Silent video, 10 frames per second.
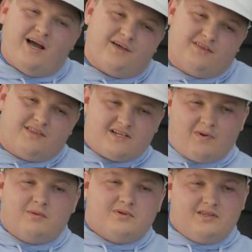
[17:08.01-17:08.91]
I think that's
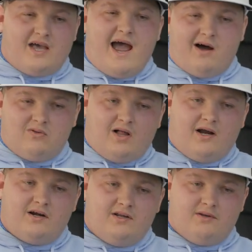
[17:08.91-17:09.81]
probably the
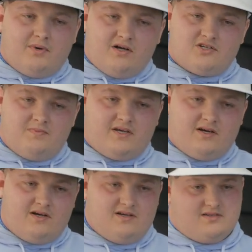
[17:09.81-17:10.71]
outlier in the bunch,
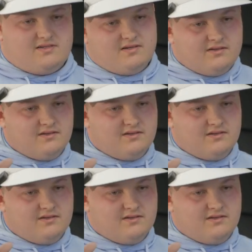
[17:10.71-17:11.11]
because